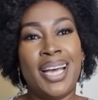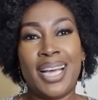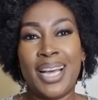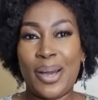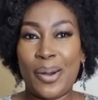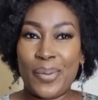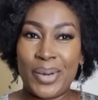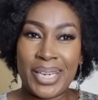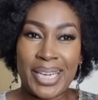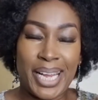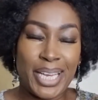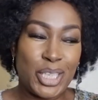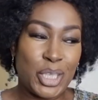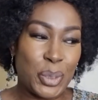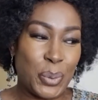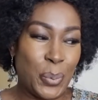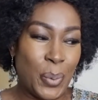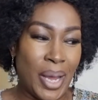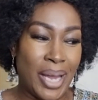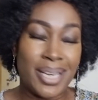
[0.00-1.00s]
Our
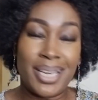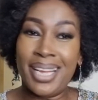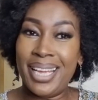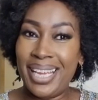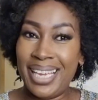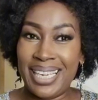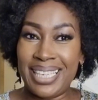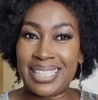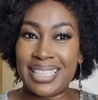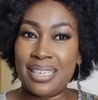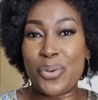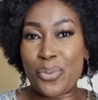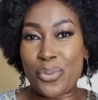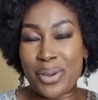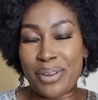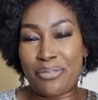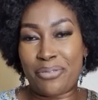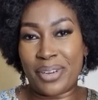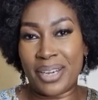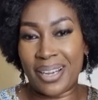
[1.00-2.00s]
next one is
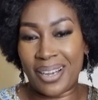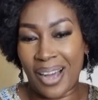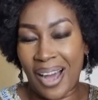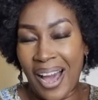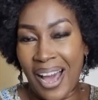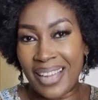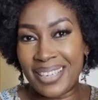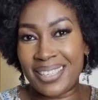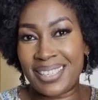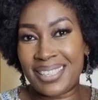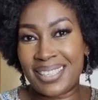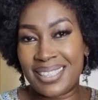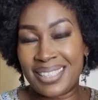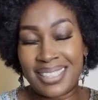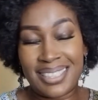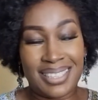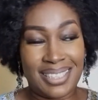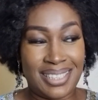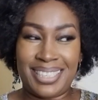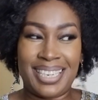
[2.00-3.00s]
Riviere Cut.
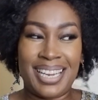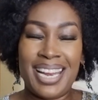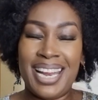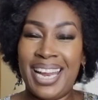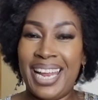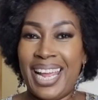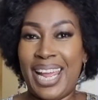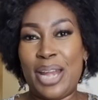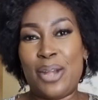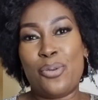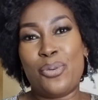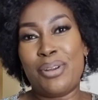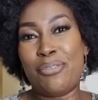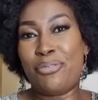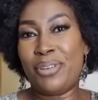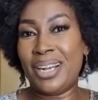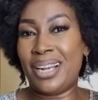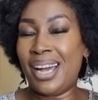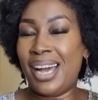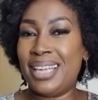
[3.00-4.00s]
And
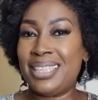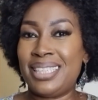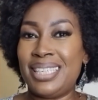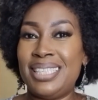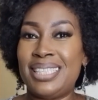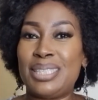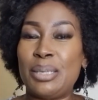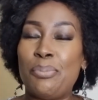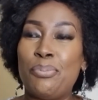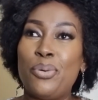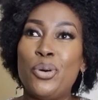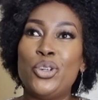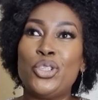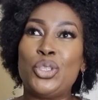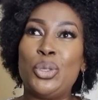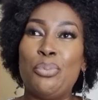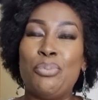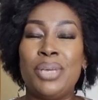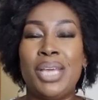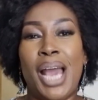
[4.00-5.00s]
Riviere Cut is
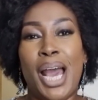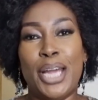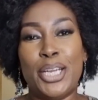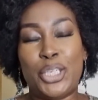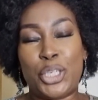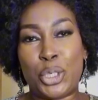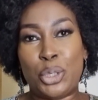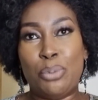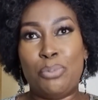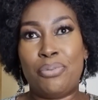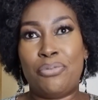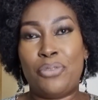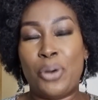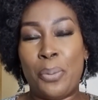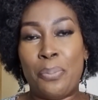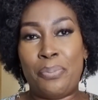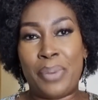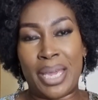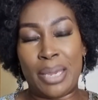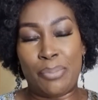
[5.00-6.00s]
supposed to be a dupe for
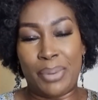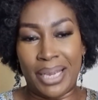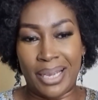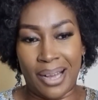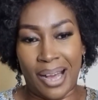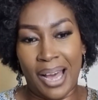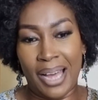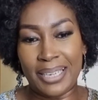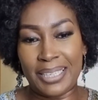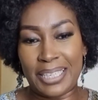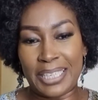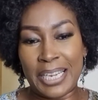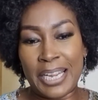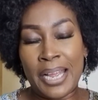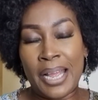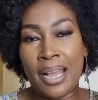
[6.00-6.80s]
Baby Cut.